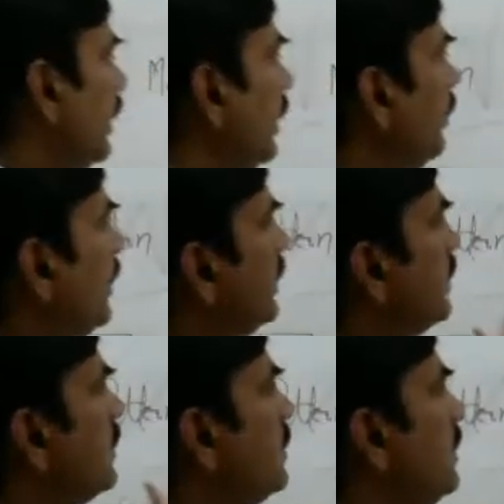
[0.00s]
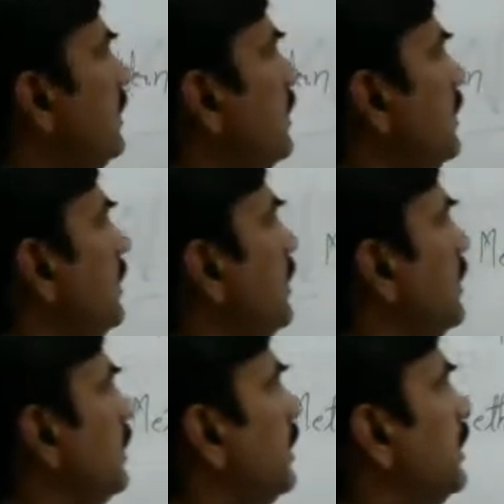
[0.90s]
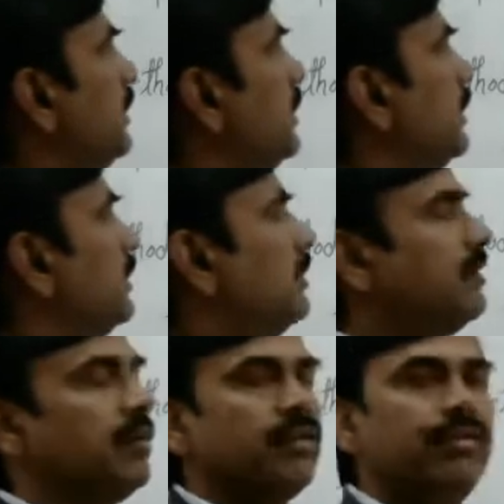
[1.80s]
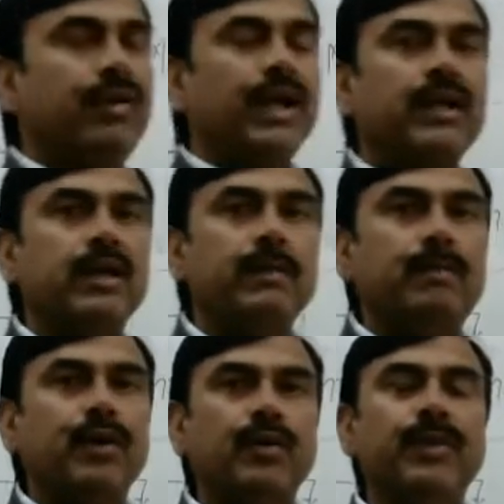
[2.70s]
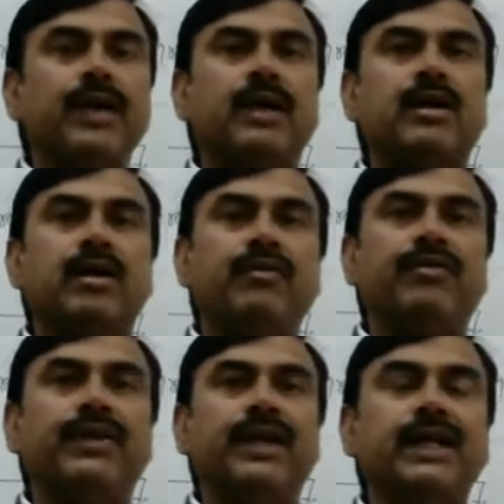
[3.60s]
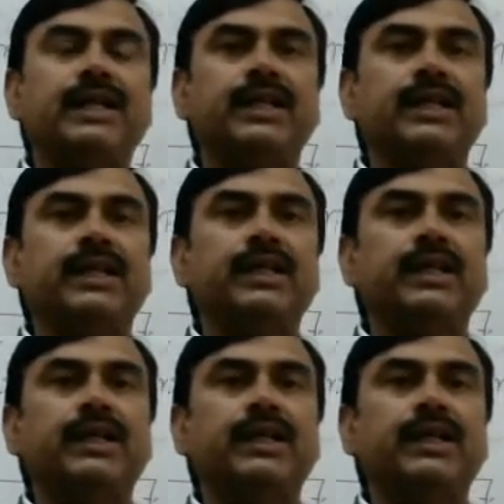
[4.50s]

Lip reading: You can see, for improving crop variety,